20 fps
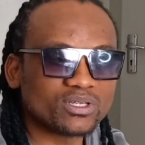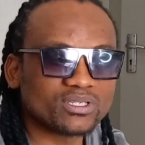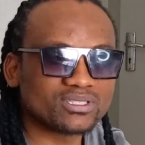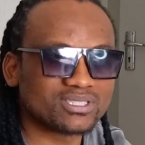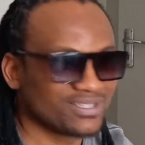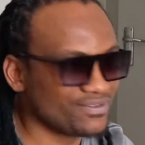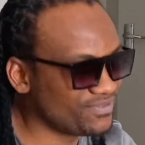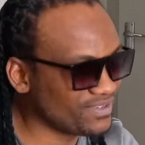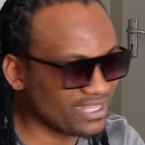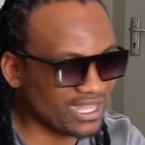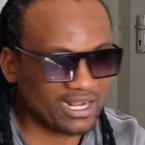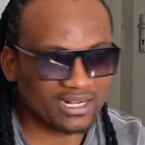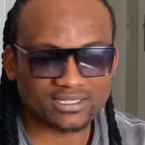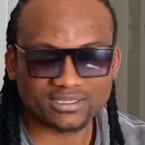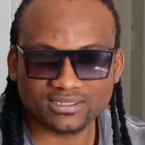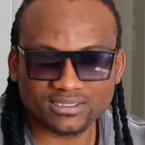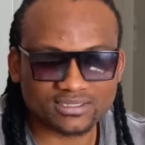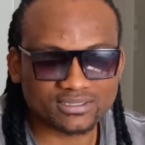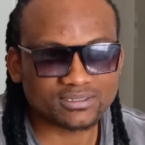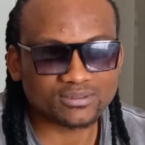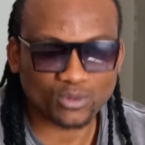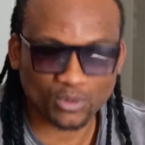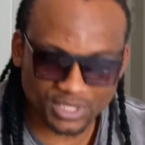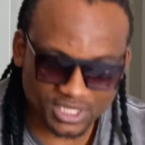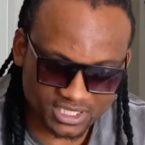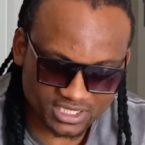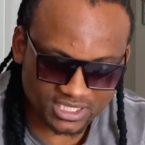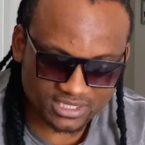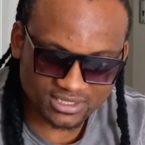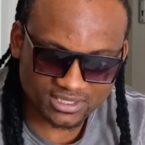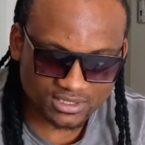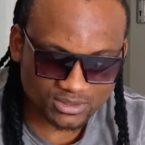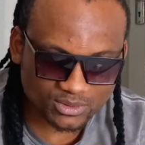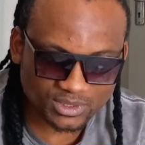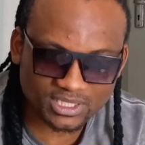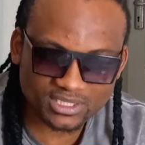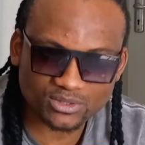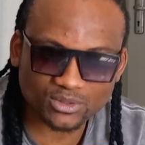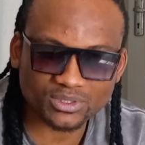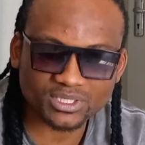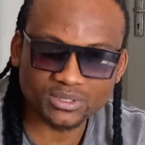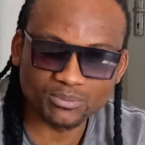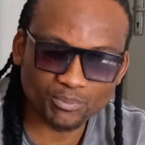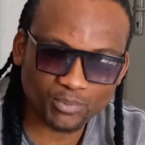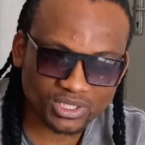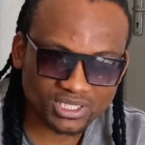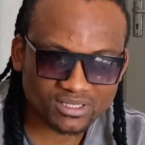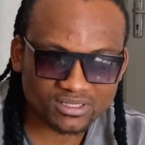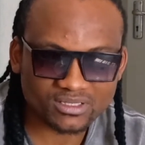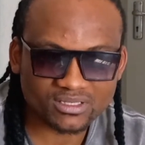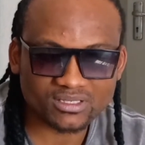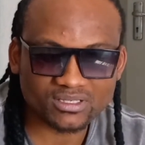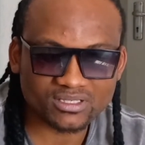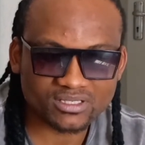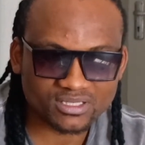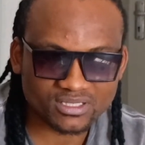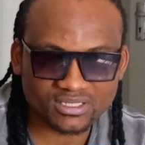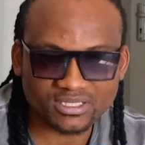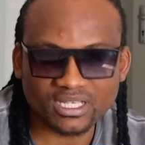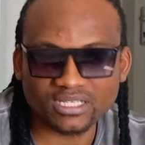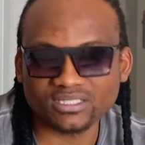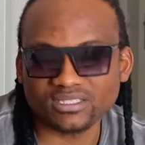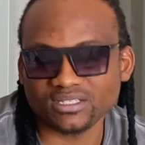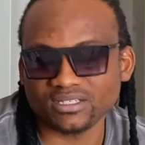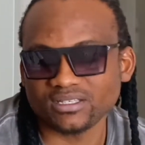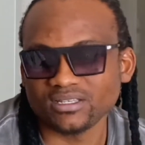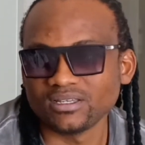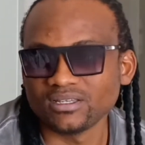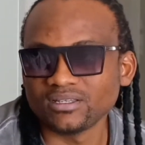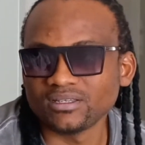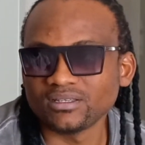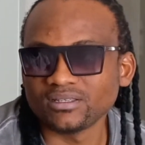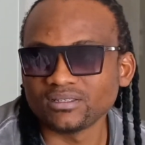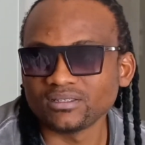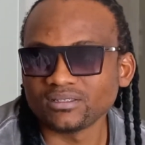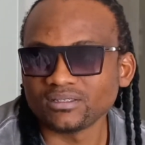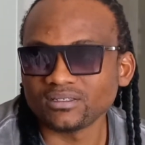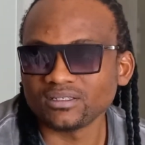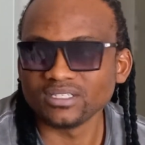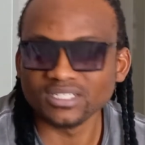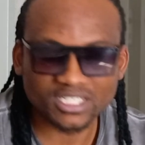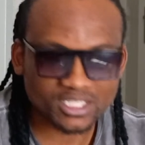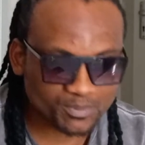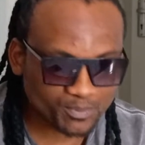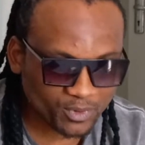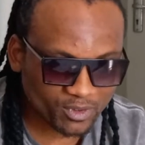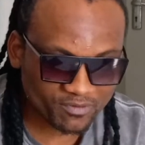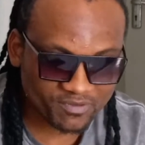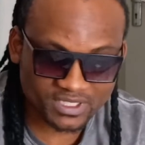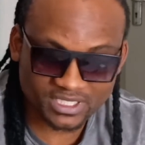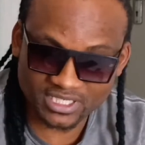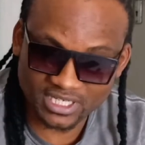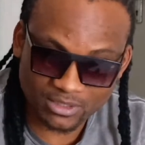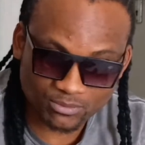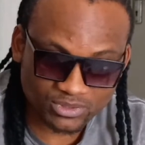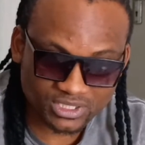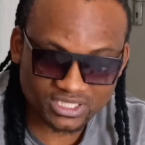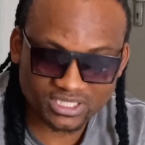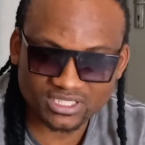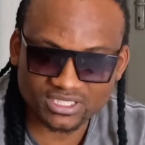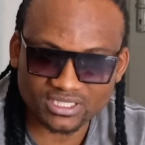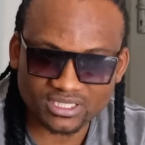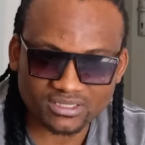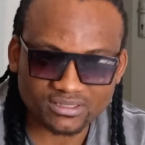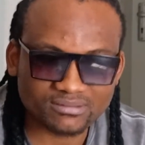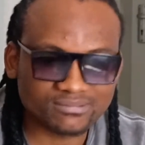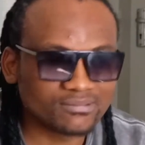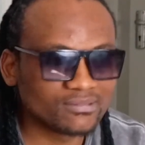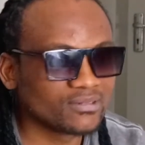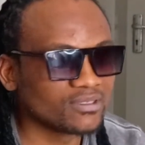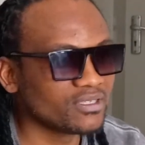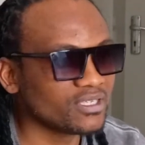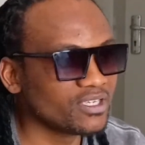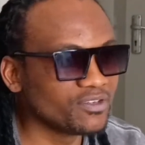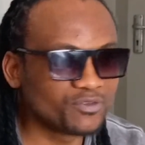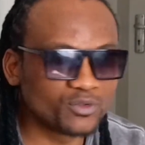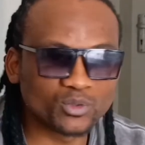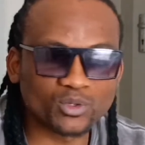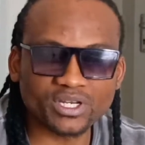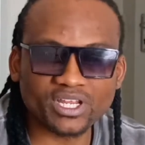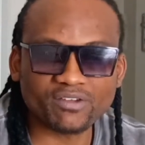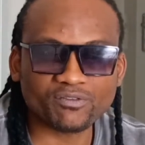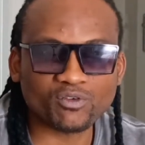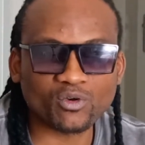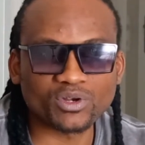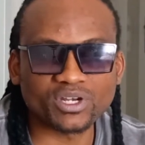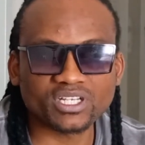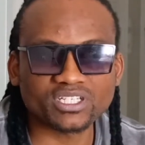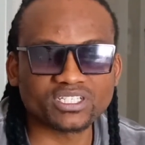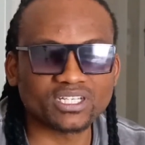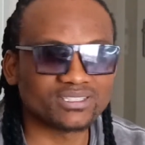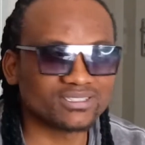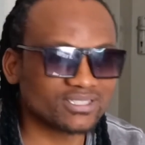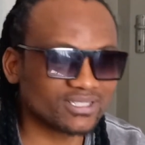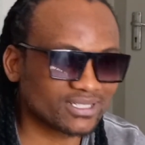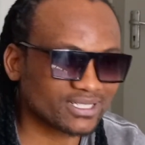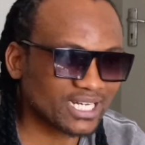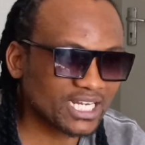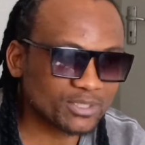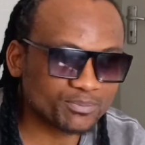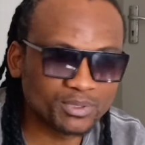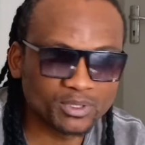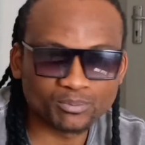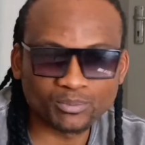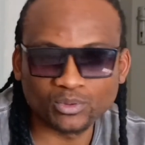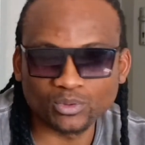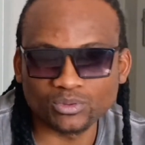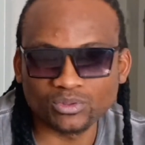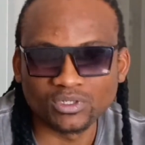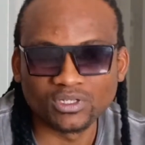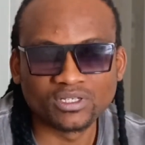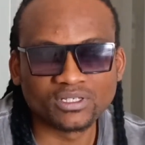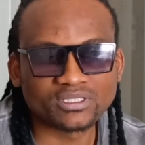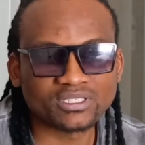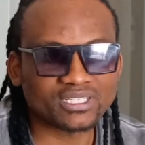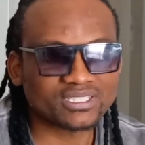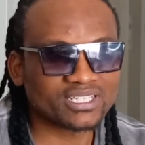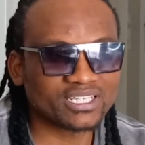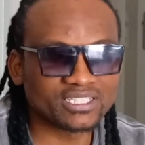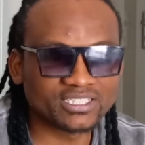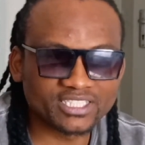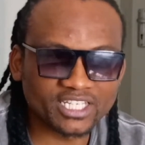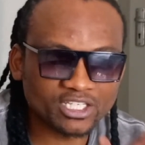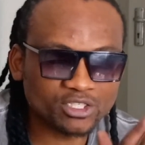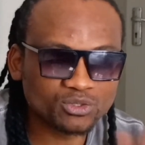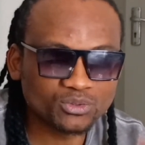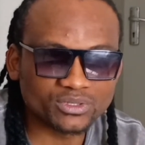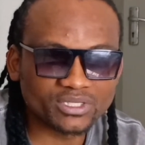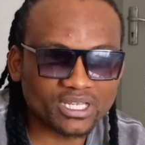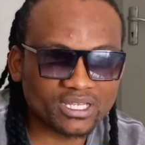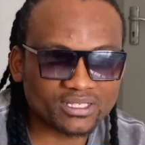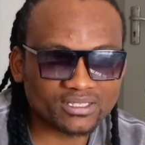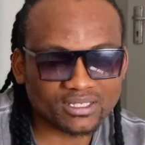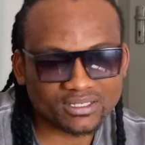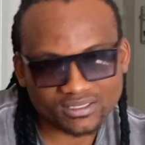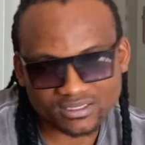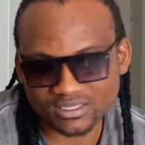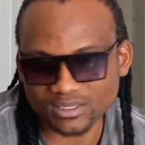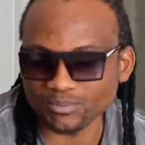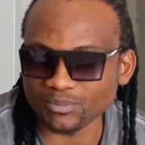It's difficult. Connections is not only important in this industry, in this profession, you have a DJ. If you don't have connections, right people that can take you there, then it's a